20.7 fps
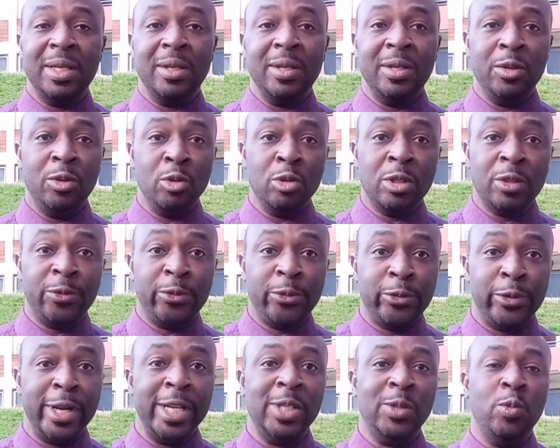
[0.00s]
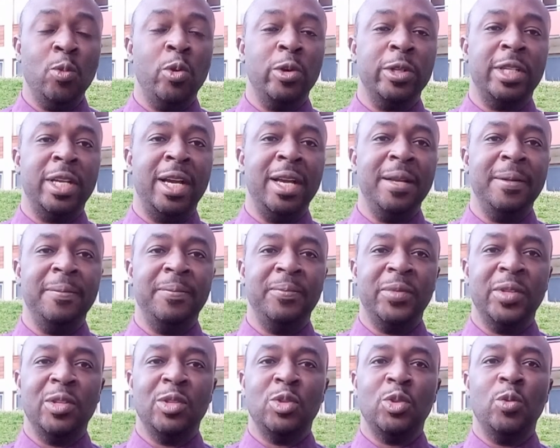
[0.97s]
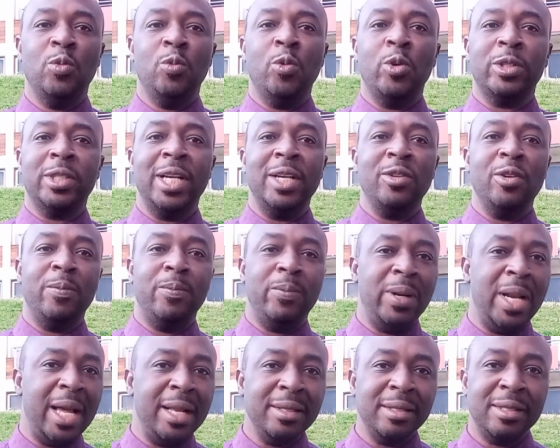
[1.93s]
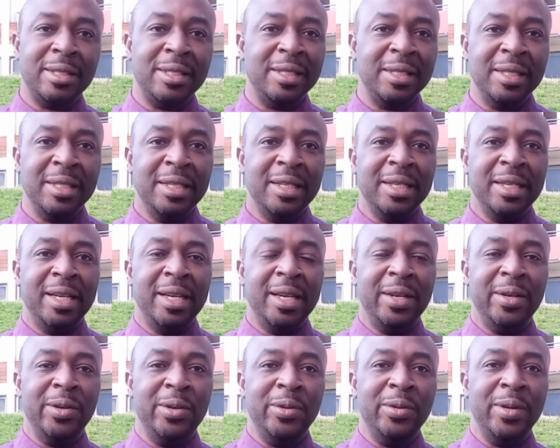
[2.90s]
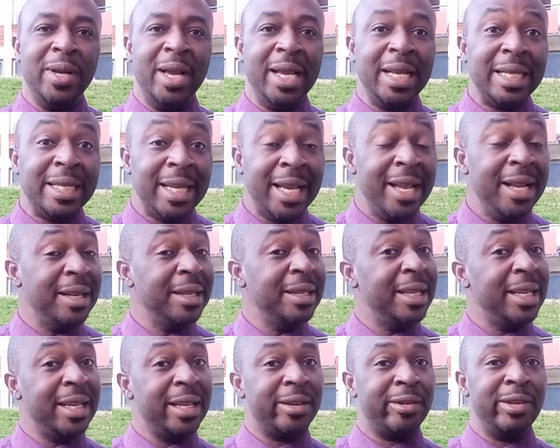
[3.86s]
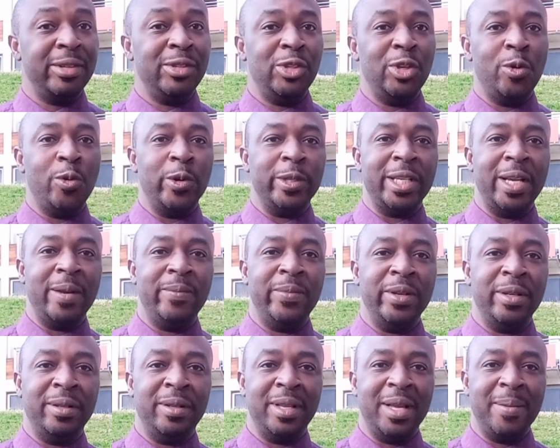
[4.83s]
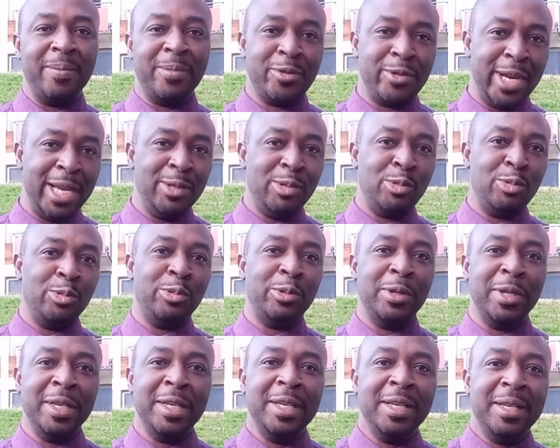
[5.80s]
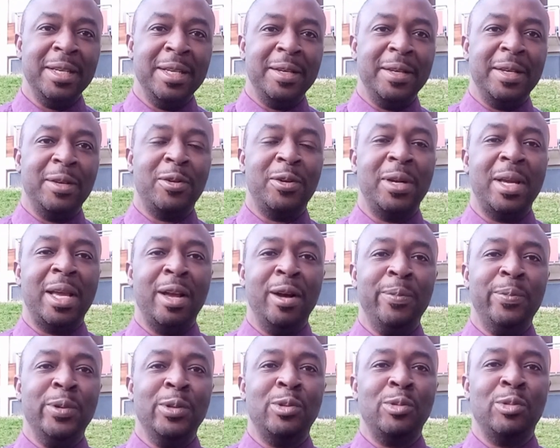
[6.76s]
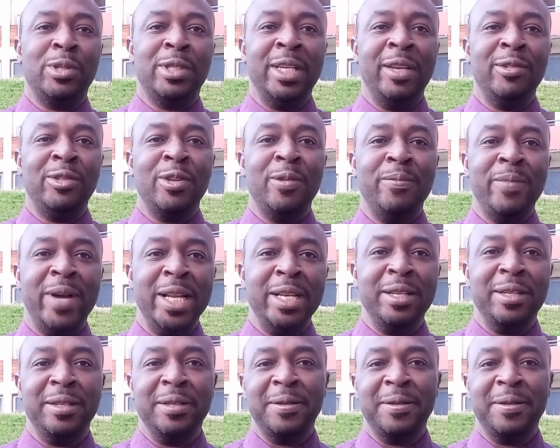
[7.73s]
use fresh water to water your plants, and then increase your water bill. I'm trying to help you to save some money.